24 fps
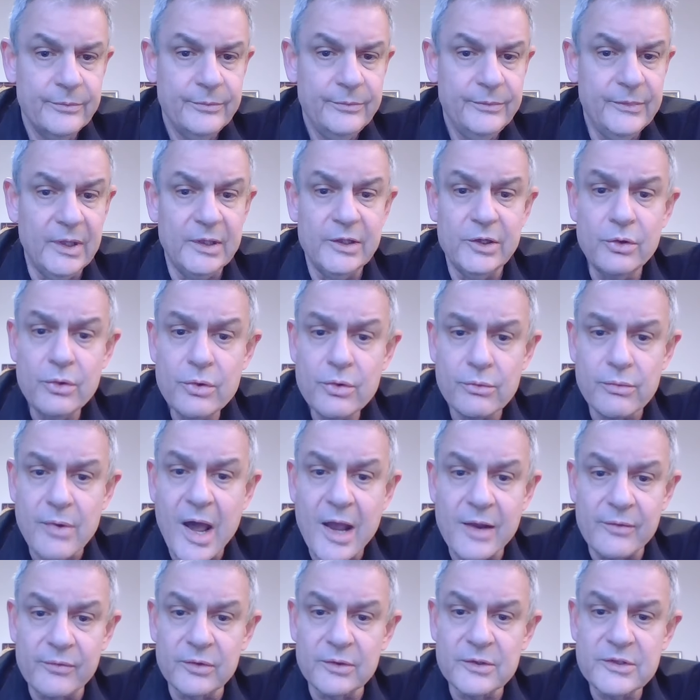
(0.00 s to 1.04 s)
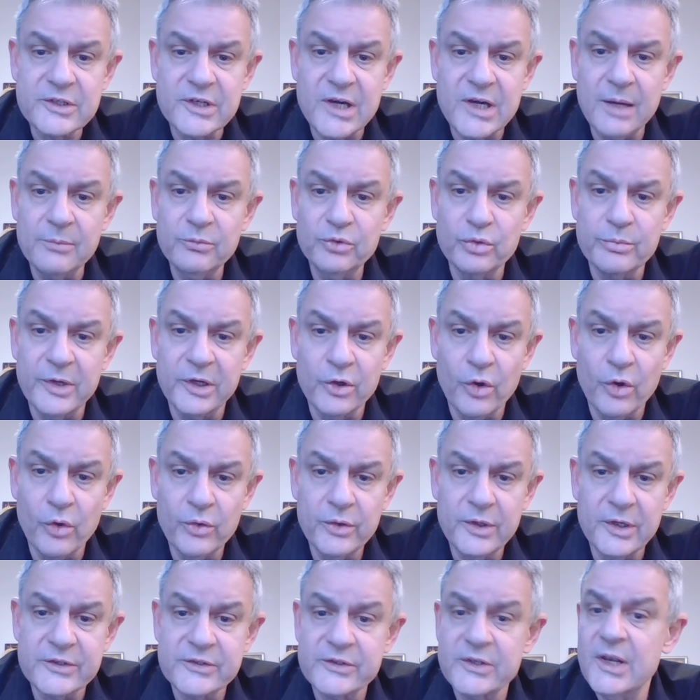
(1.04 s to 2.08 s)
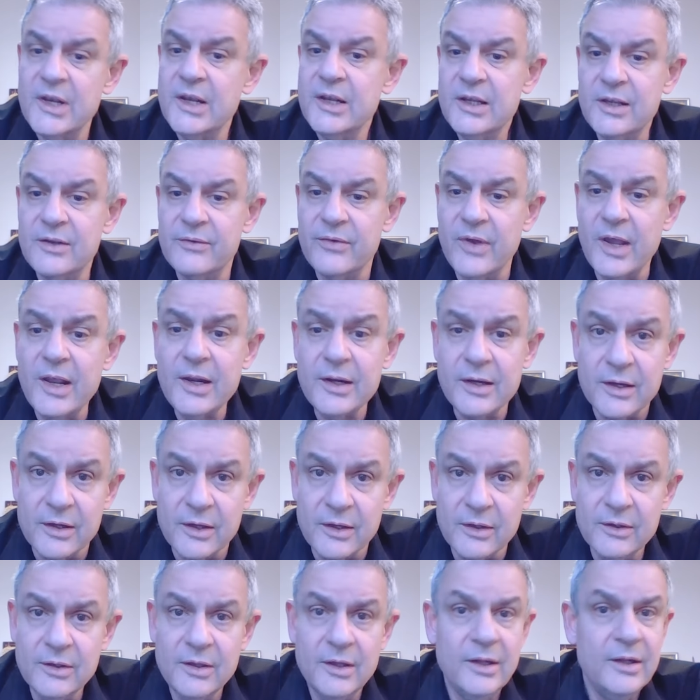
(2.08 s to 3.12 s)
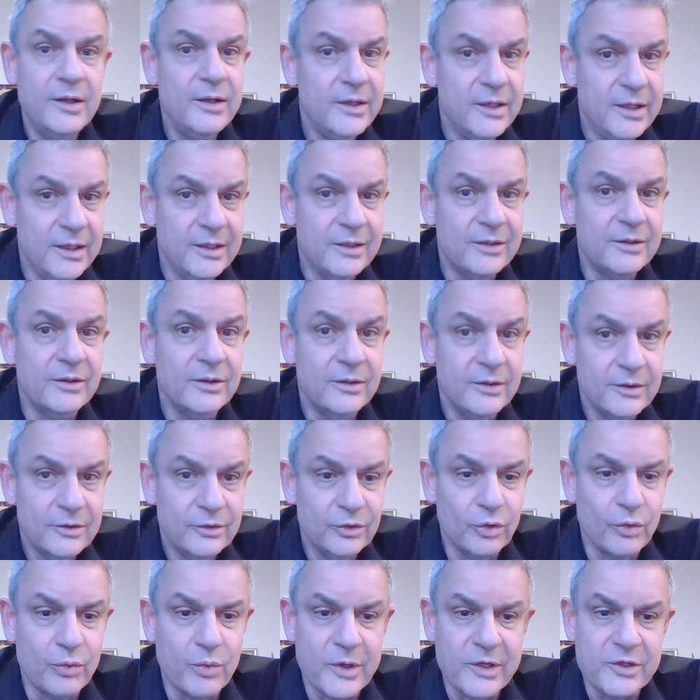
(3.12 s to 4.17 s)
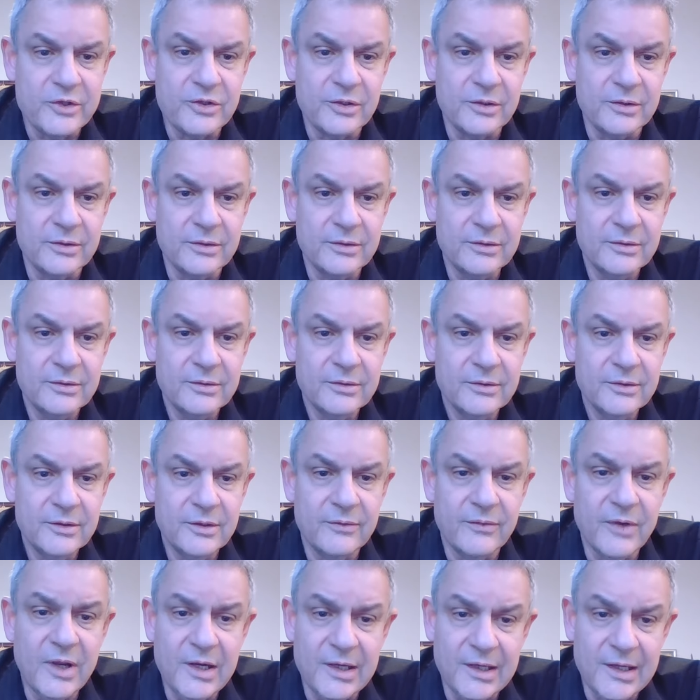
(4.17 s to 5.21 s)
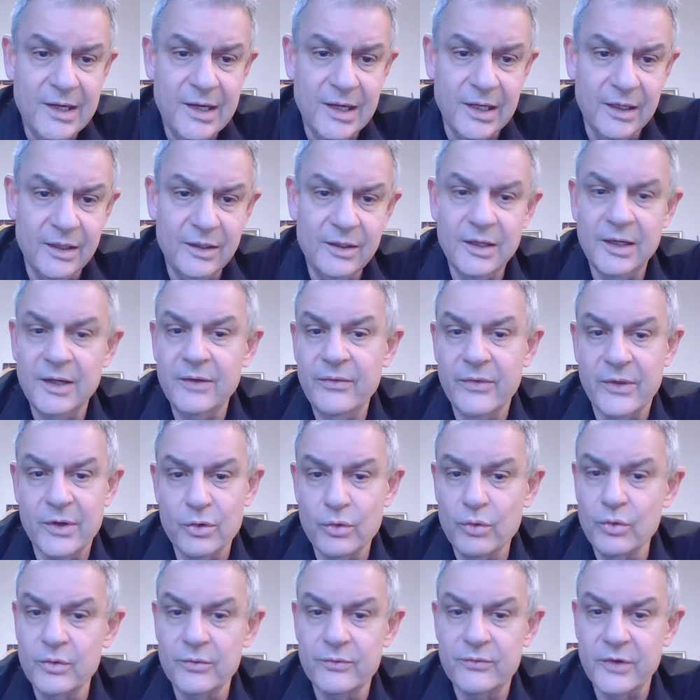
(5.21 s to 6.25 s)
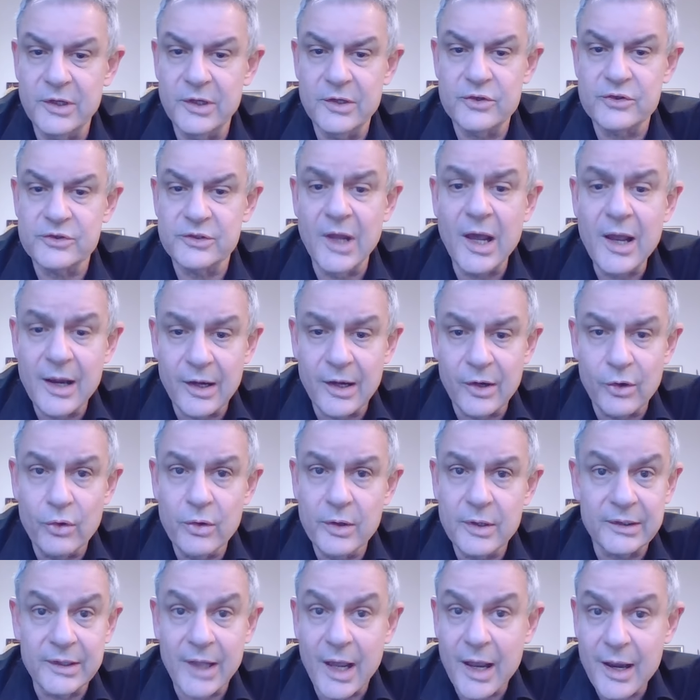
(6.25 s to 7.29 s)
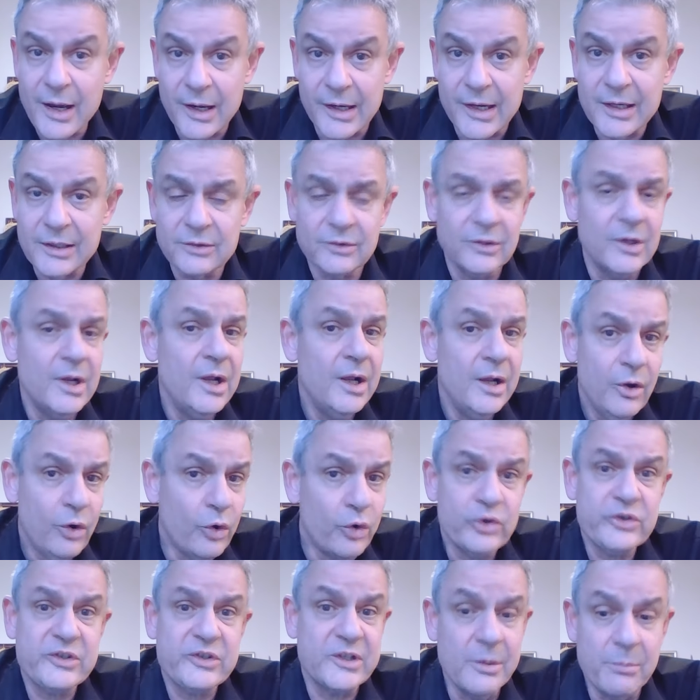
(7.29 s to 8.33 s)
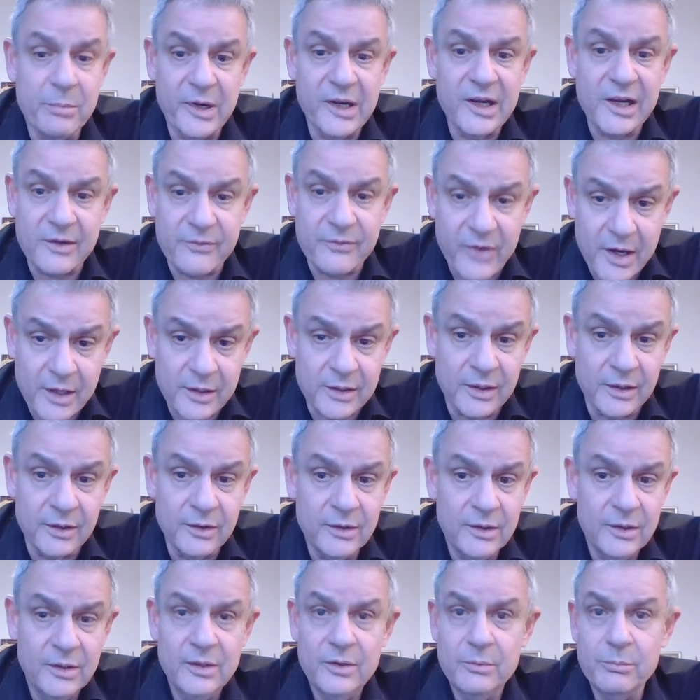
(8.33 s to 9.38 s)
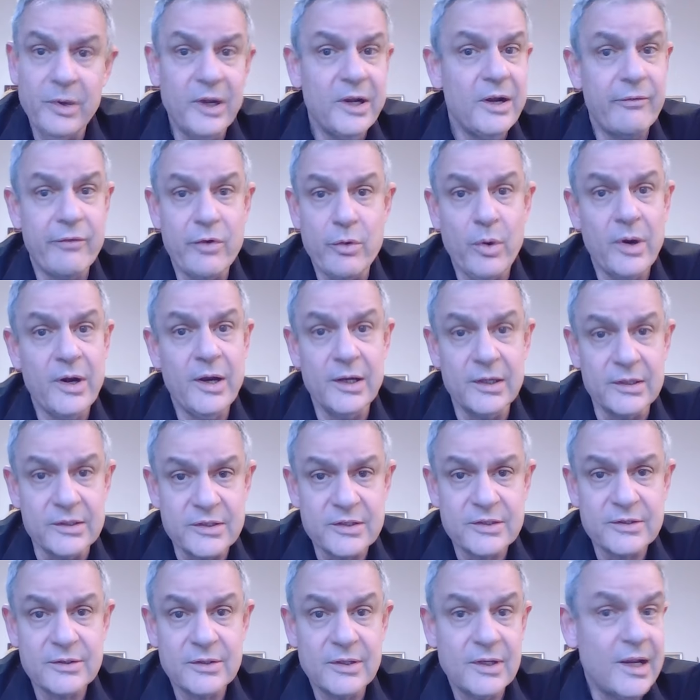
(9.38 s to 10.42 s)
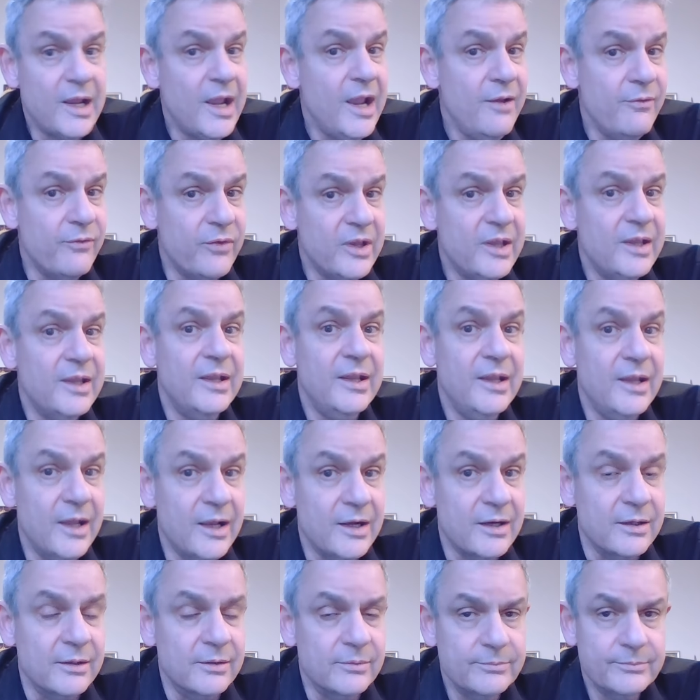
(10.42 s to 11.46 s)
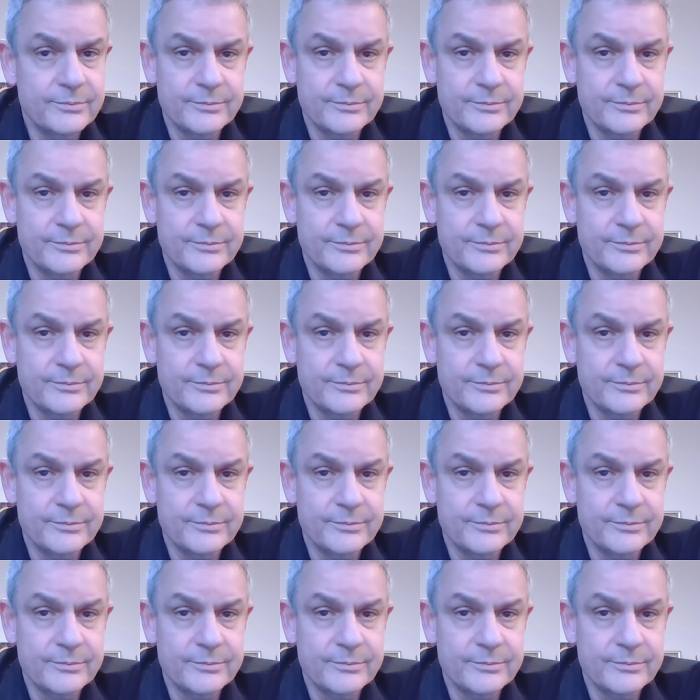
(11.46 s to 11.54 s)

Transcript: The new arrivals came to be known as Kvener in Norwegian, Kveni in their own Finnish dialect, or simply Kven by everyone else, K V E N.